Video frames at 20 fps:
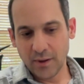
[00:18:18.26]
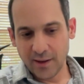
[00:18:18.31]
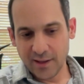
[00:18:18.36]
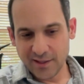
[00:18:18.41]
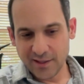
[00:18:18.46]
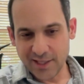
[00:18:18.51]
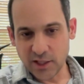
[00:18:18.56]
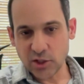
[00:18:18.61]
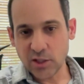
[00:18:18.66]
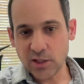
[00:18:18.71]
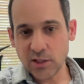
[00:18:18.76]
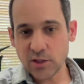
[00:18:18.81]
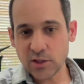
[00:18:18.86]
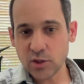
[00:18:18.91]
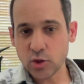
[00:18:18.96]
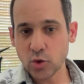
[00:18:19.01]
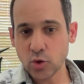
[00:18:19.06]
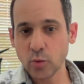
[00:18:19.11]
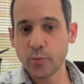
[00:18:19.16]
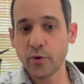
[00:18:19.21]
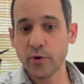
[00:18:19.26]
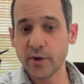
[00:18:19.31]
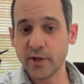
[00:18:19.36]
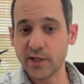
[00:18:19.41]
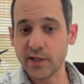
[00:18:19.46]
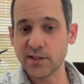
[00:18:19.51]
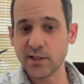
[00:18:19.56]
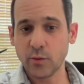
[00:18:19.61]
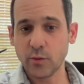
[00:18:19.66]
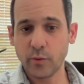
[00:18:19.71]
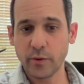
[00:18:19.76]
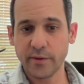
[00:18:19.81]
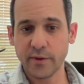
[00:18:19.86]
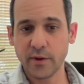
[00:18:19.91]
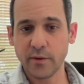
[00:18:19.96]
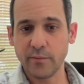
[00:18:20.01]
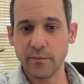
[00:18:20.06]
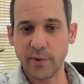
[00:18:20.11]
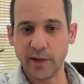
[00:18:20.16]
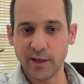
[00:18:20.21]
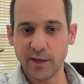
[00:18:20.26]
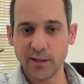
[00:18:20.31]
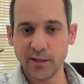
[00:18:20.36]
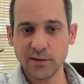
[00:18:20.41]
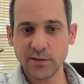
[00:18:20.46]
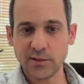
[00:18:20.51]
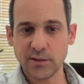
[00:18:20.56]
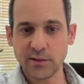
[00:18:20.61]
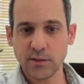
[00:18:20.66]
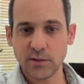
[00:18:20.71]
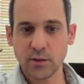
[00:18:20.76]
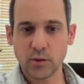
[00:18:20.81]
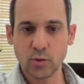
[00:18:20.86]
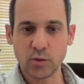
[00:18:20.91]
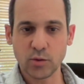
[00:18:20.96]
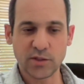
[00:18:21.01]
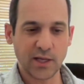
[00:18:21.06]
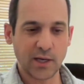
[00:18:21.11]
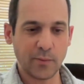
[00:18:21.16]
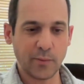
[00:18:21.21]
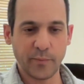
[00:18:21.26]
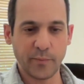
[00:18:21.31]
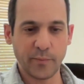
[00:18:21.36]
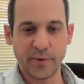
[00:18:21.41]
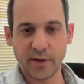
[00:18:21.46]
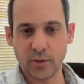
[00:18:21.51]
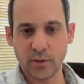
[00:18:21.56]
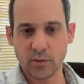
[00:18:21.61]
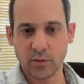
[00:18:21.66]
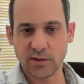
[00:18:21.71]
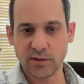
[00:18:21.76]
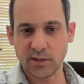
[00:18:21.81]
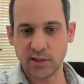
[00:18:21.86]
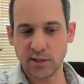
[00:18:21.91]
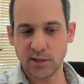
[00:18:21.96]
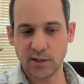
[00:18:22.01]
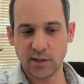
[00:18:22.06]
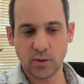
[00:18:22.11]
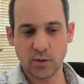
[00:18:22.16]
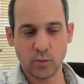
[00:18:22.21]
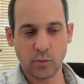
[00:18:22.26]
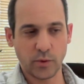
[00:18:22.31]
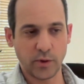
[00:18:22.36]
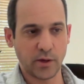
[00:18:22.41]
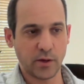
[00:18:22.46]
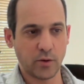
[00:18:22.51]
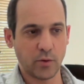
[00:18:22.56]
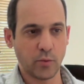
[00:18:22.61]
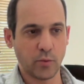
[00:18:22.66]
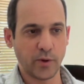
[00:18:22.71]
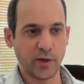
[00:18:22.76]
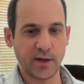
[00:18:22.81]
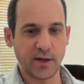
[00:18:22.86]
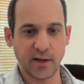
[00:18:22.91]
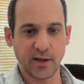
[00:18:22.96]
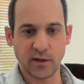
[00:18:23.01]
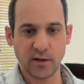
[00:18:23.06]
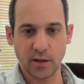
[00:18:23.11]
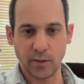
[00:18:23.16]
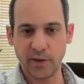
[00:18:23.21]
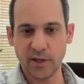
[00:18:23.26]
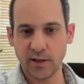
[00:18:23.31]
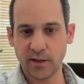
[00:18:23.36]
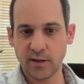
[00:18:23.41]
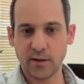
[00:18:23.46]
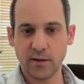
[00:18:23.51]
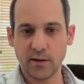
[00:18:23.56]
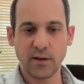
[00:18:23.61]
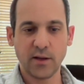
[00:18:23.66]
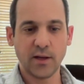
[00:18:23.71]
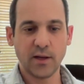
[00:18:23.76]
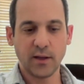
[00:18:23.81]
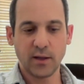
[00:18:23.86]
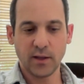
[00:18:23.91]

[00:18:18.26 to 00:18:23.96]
it's actually super easy within minutes to set up a POC where we can come in,